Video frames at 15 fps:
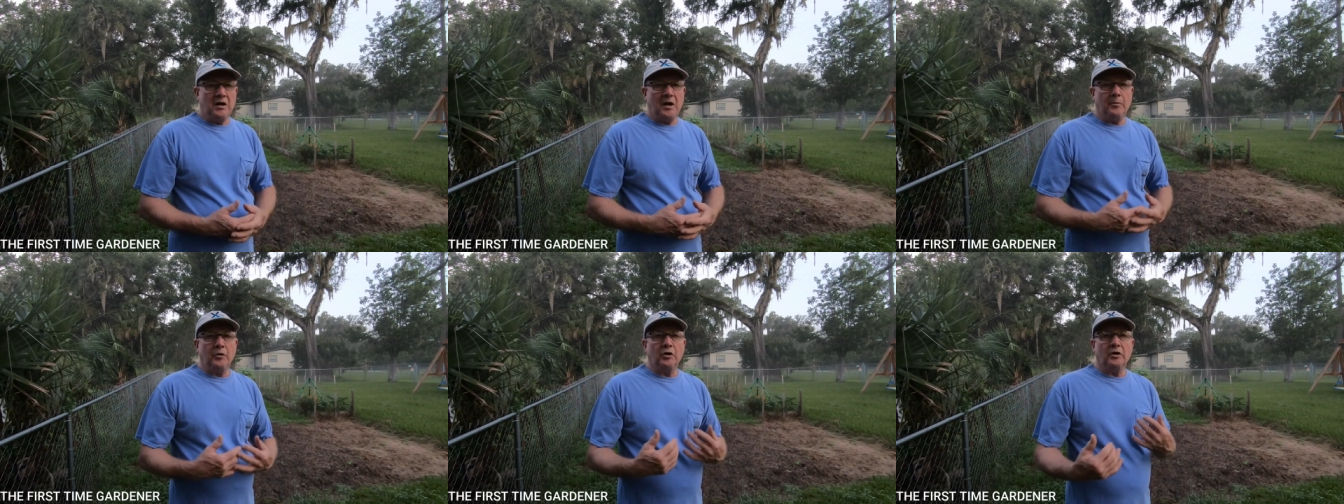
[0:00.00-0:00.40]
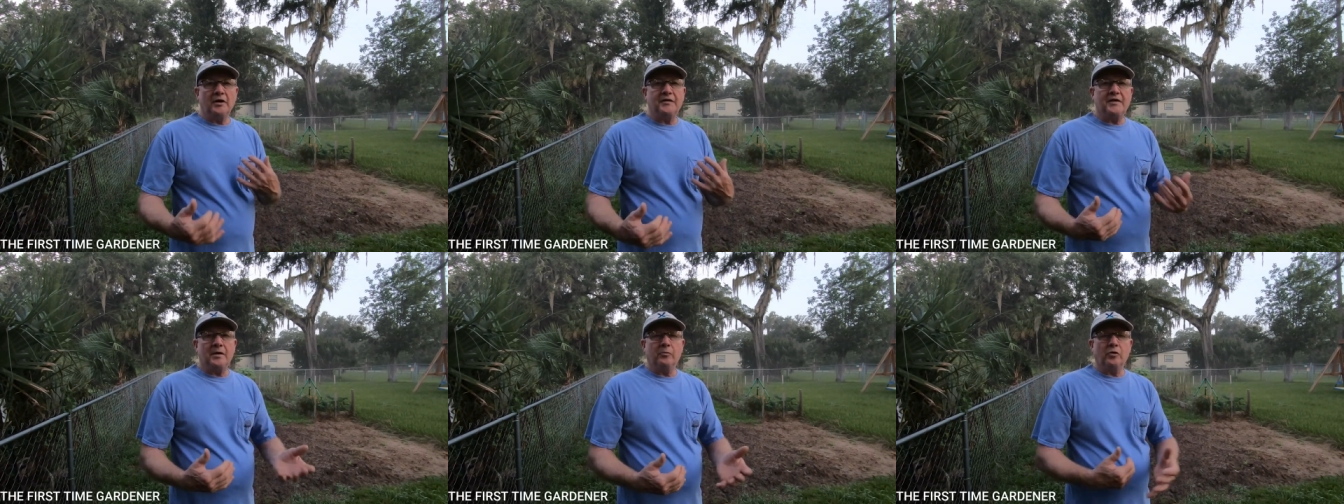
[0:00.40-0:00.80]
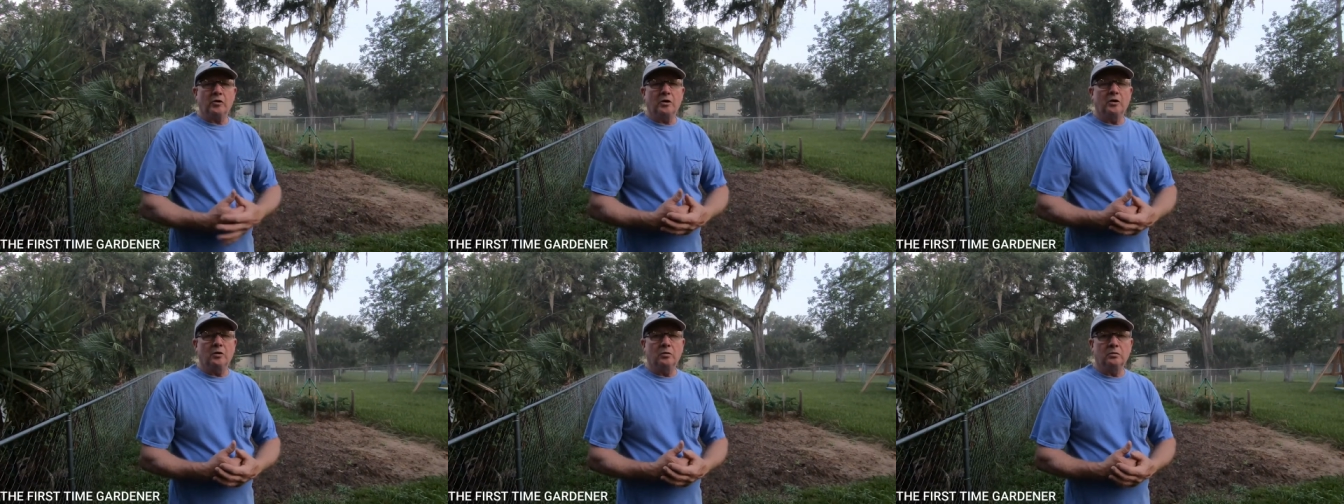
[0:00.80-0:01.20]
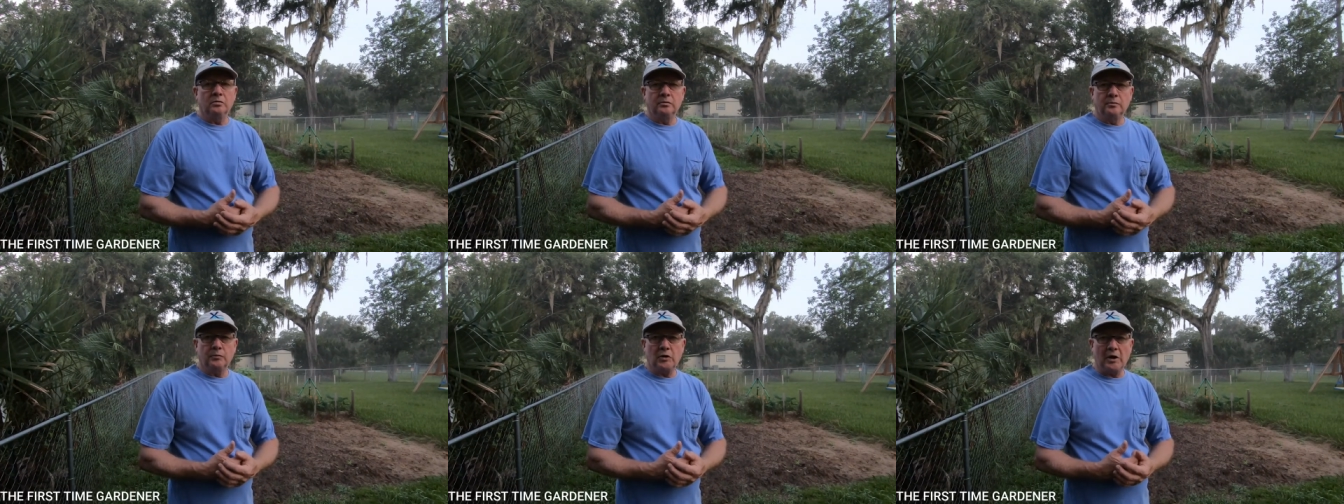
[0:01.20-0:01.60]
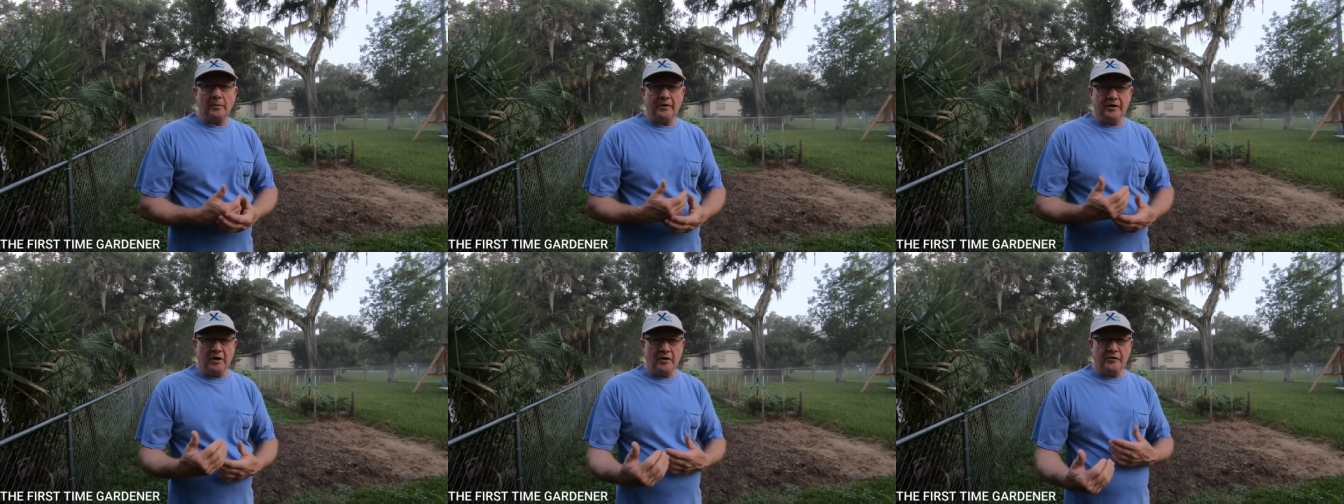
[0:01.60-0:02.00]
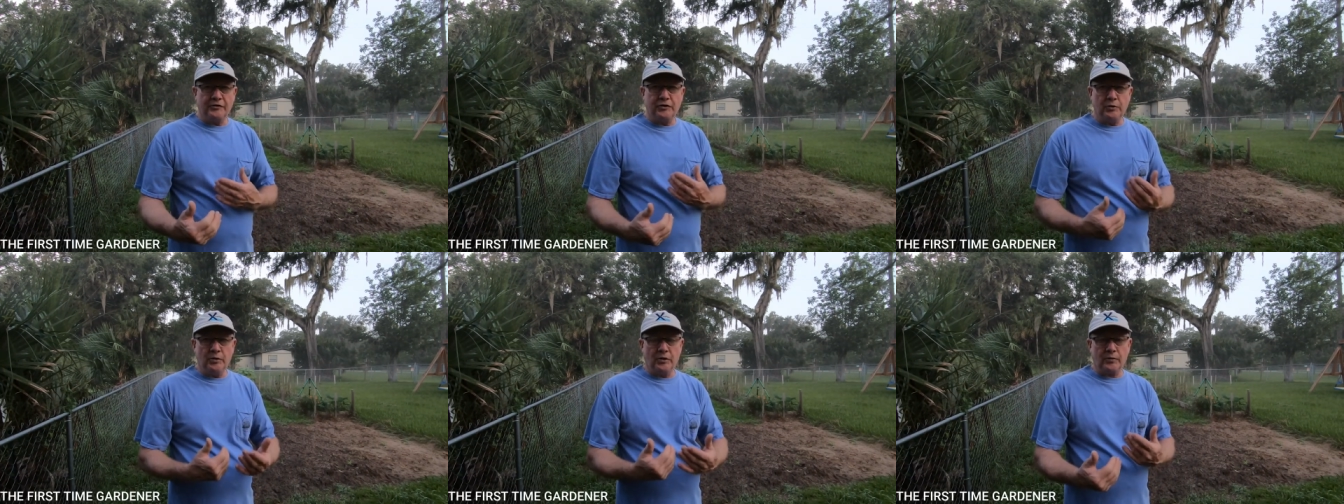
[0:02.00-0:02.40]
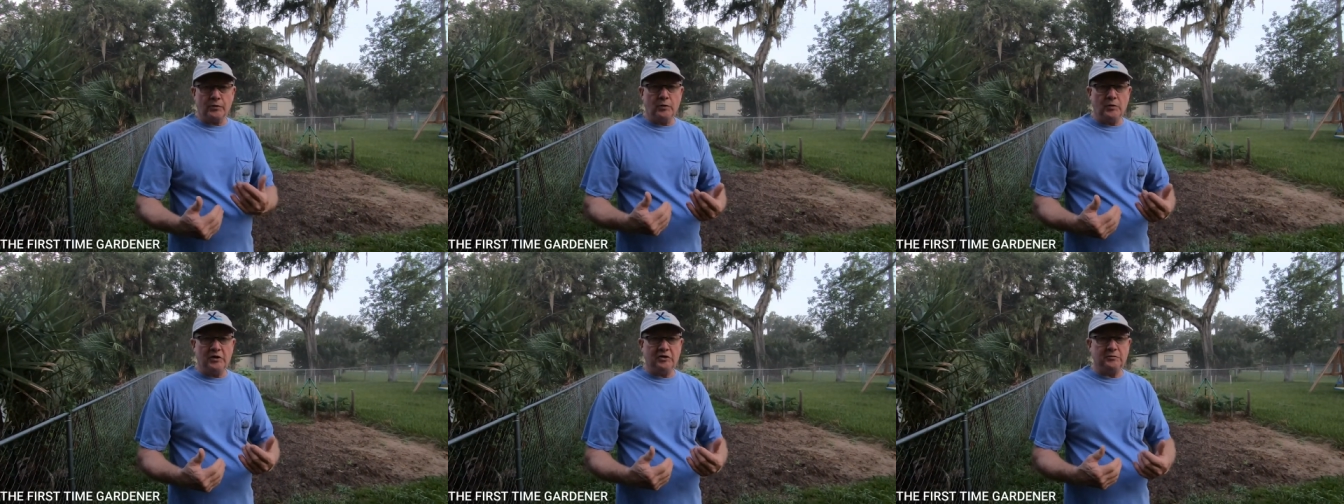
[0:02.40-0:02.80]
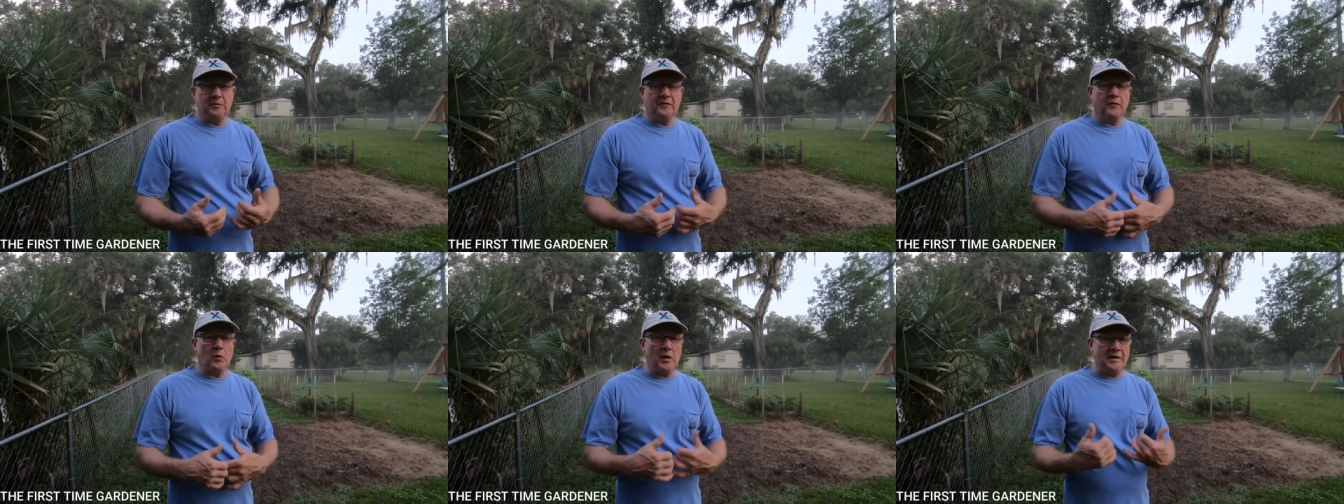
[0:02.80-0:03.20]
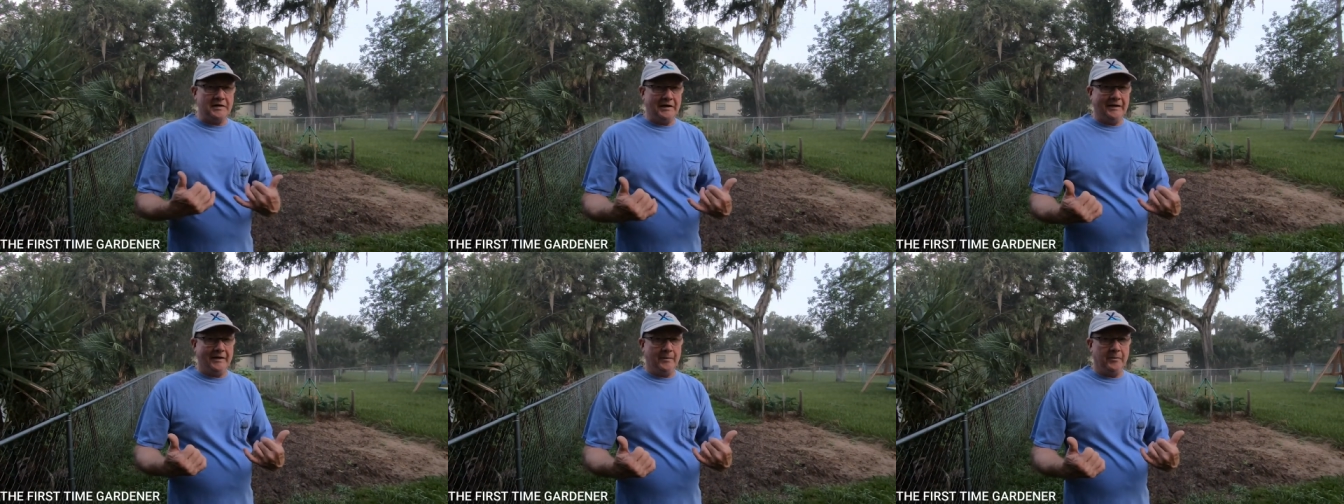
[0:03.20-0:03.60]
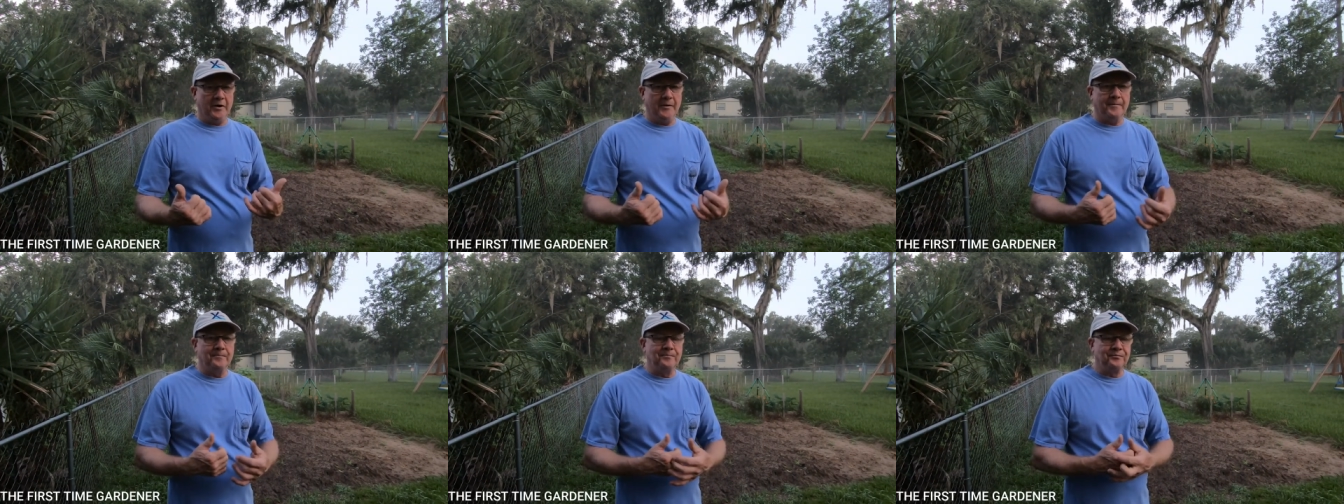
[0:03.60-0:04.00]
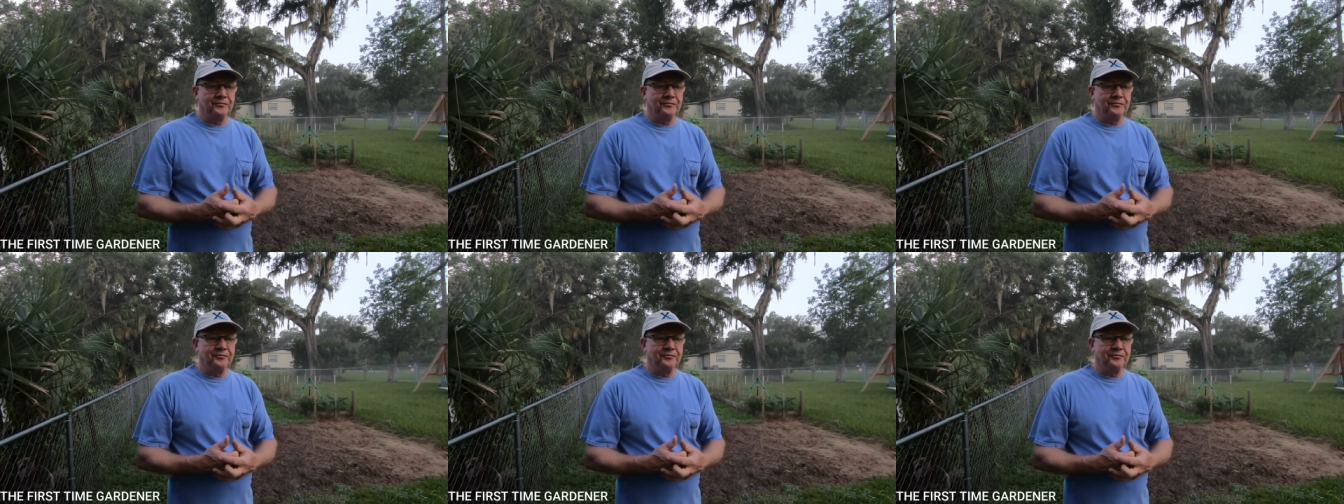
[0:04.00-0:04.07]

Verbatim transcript: I'm going to let them grow probably another two to three weeks before I dig them up.